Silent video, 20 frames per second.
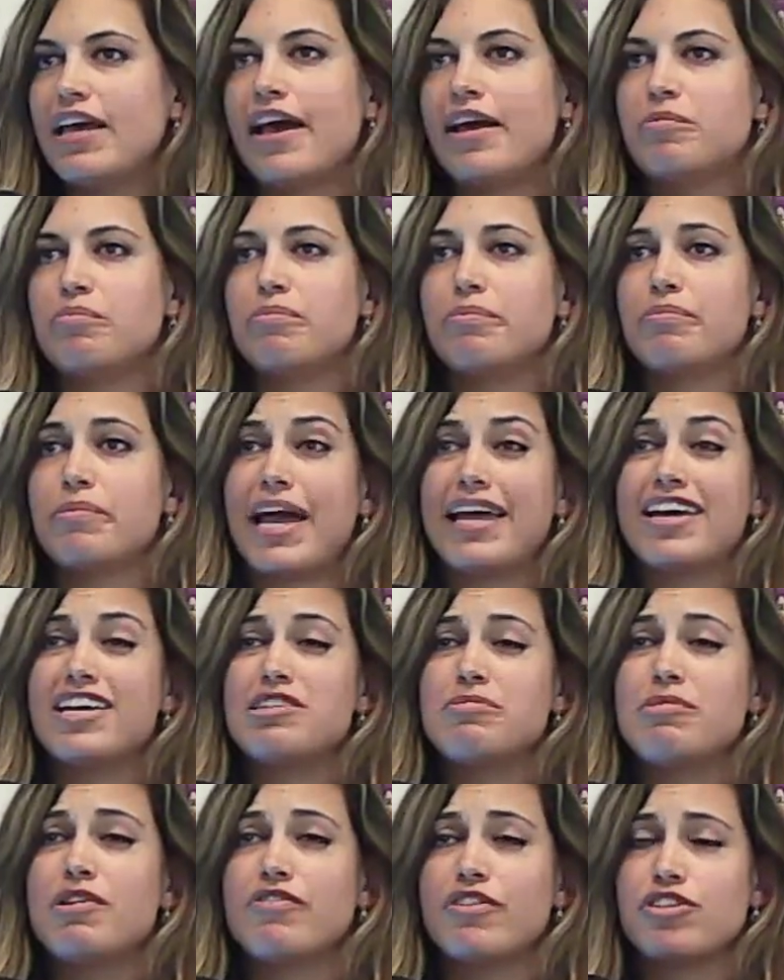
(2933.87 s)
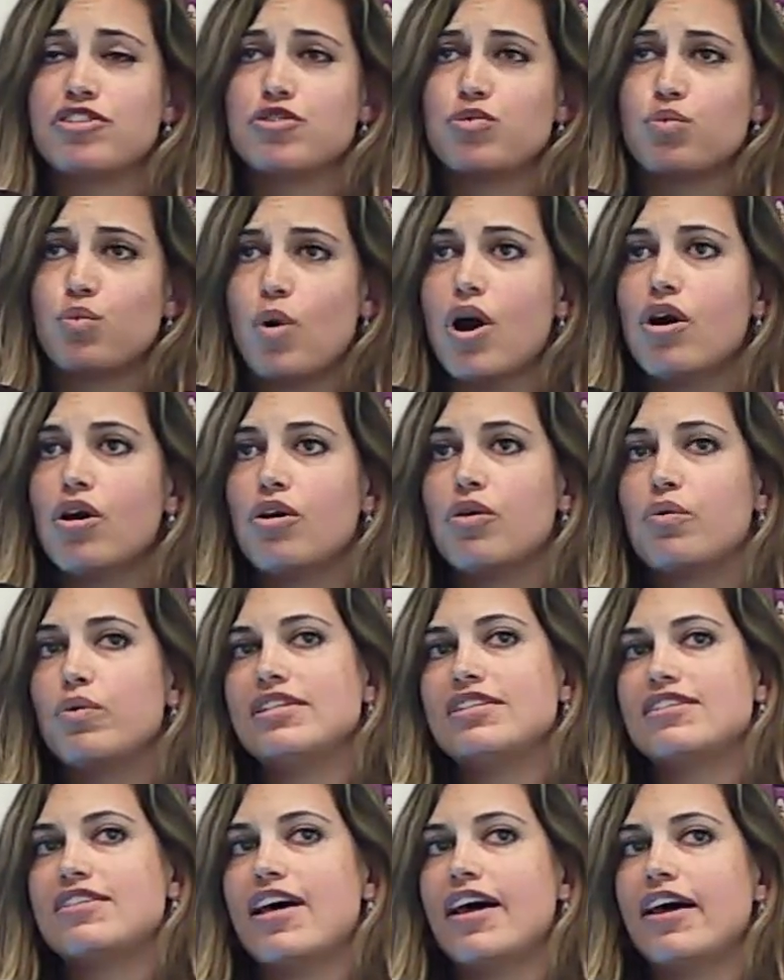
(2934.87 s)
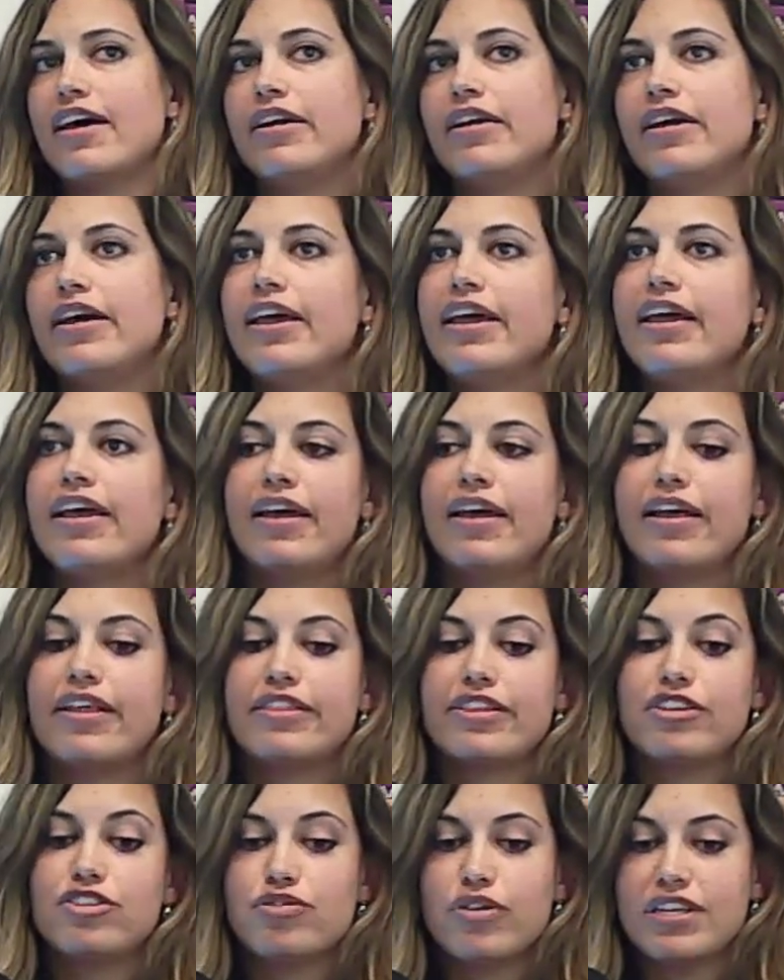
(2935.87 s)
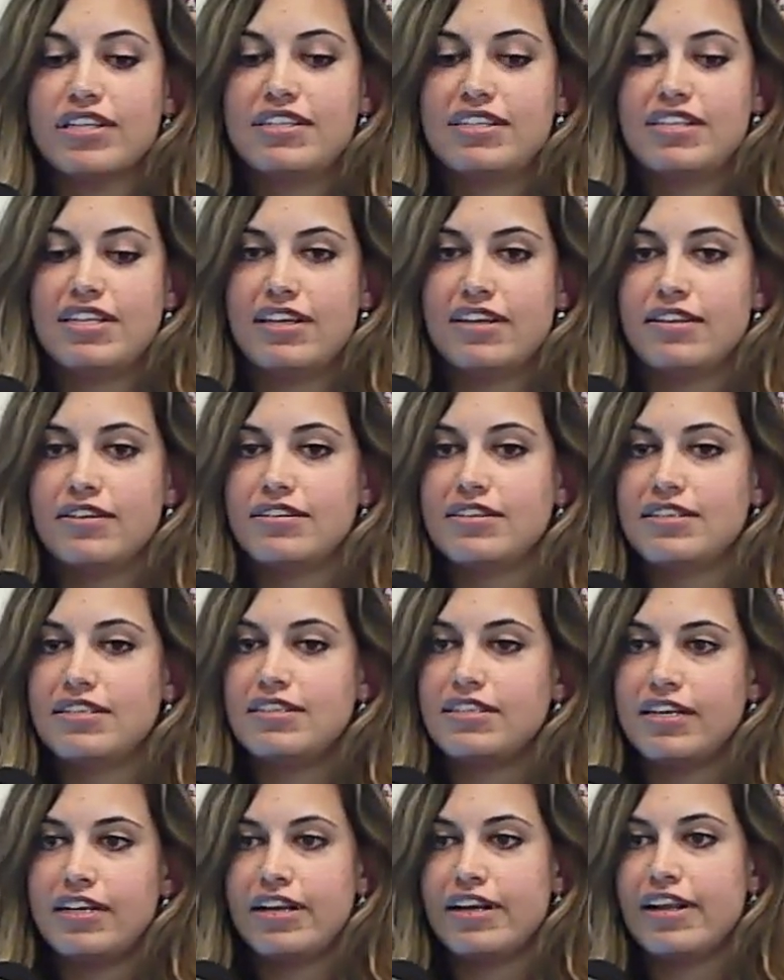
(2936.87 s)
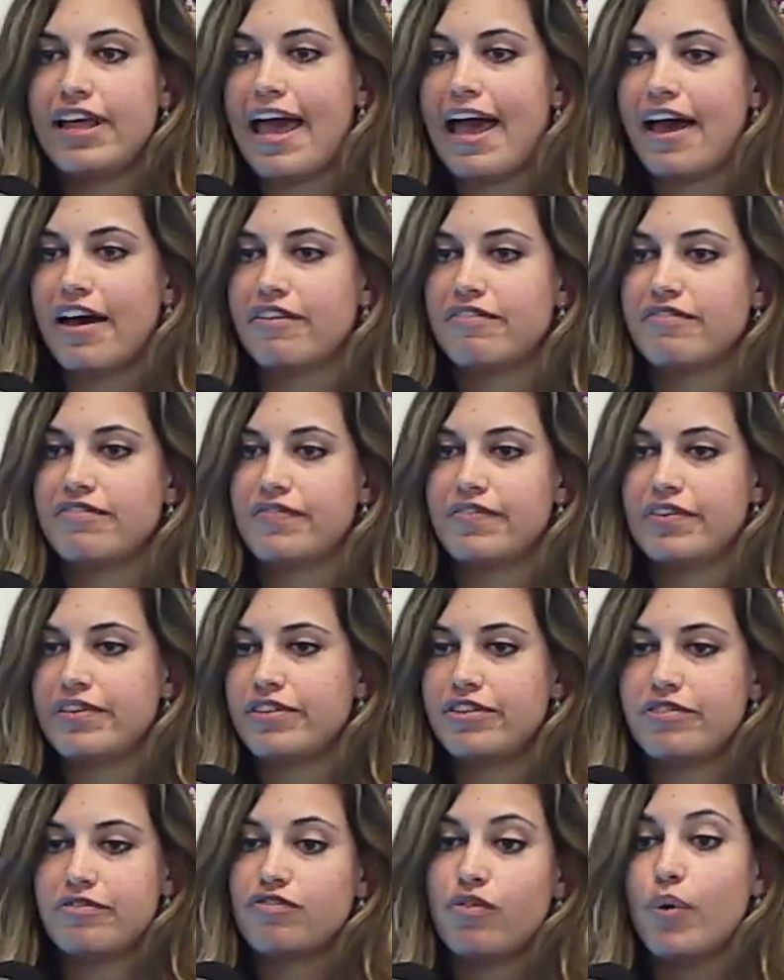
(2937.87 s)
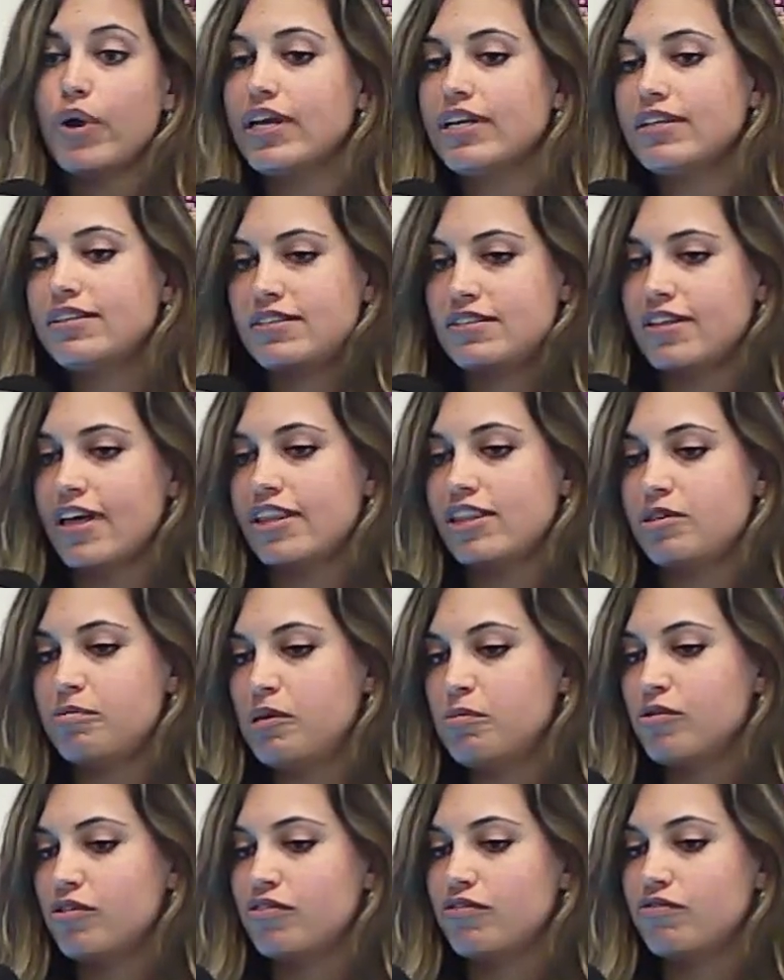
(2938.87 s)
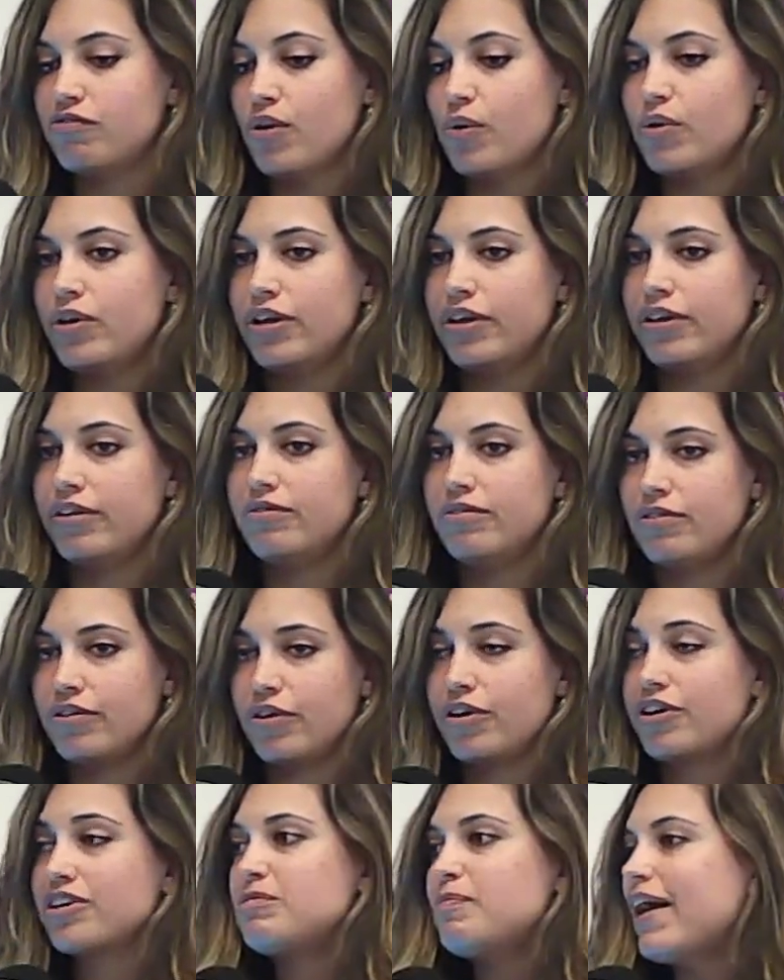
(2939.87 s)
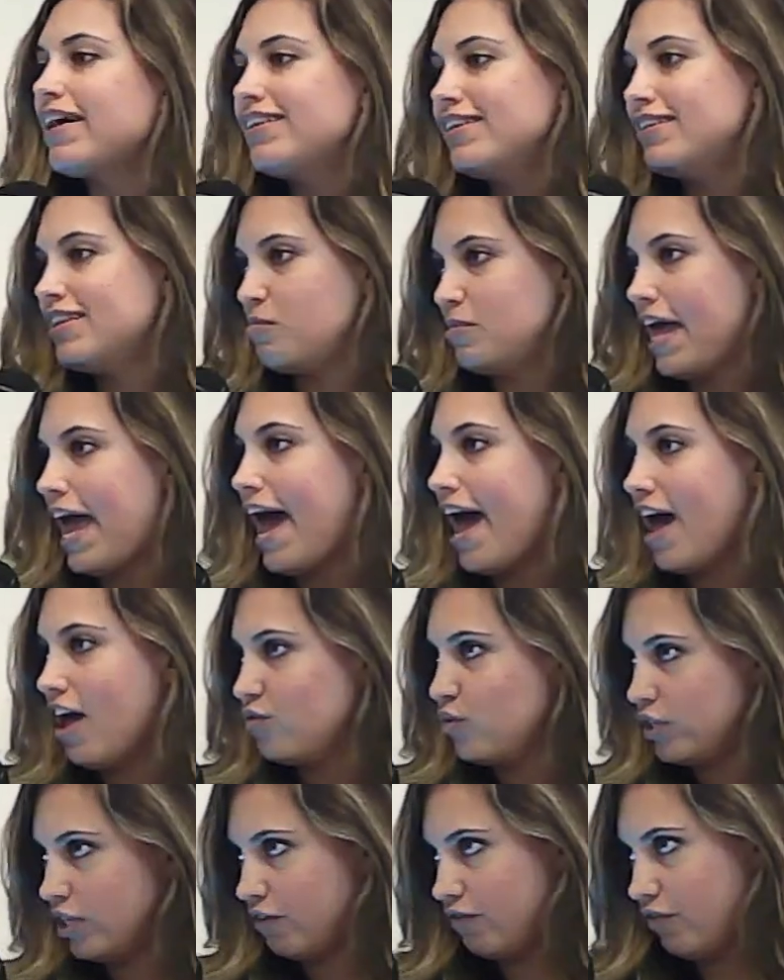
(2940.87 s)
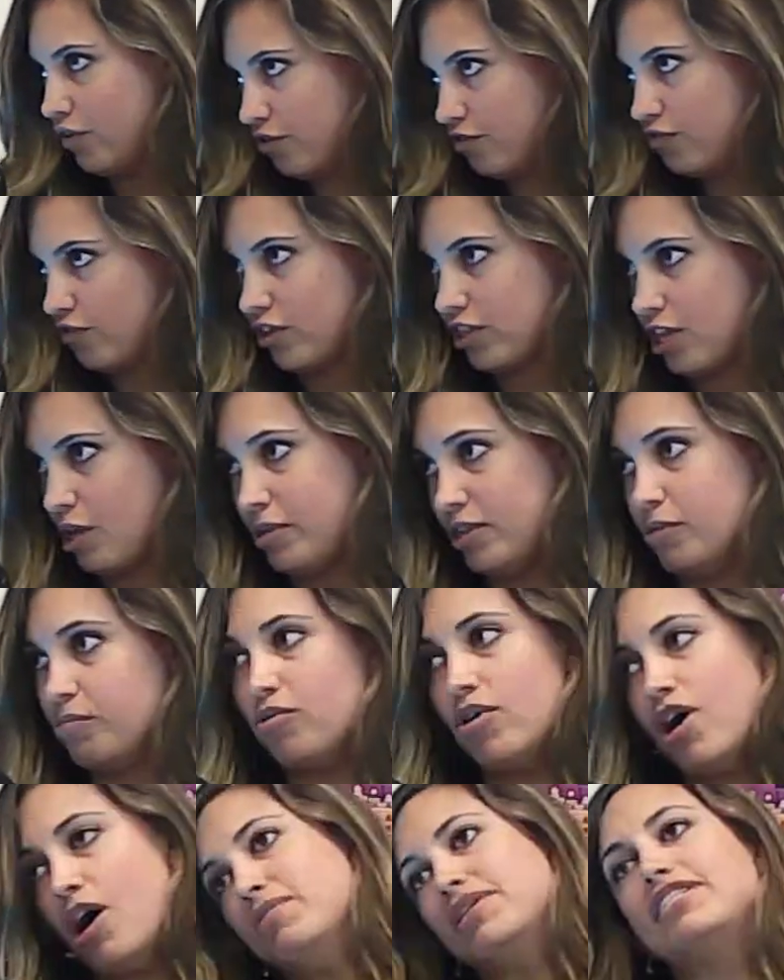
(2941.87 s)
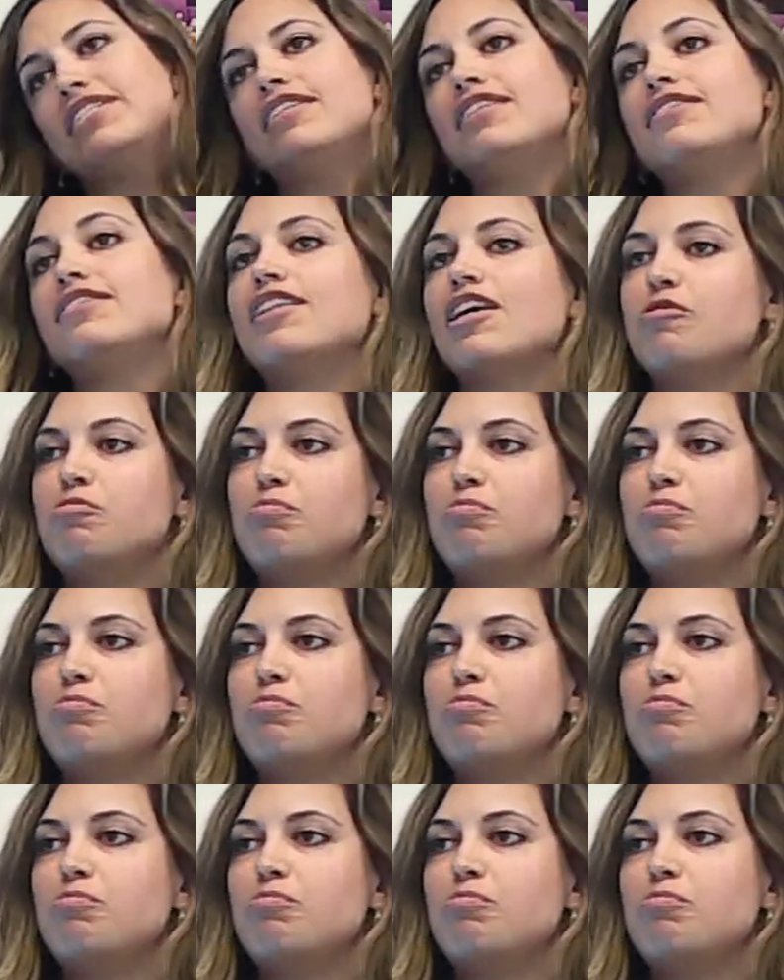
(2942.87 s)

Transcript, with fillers: And I guess my first woe was that the trustees didn't have the voice that the people voted or expected them to have when they voted for them, and the promises that they